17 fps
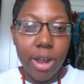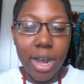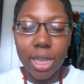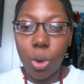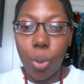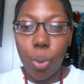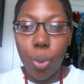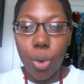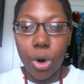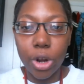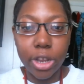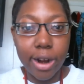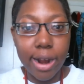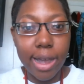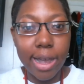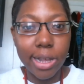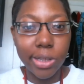You have to
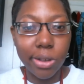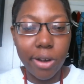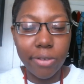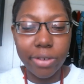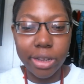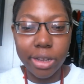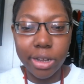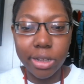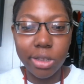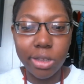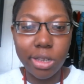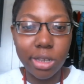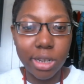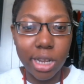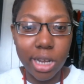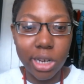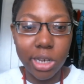work your ass off to get
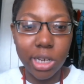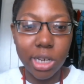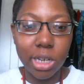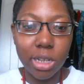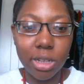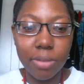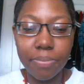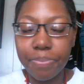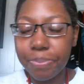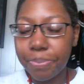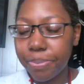to that shit.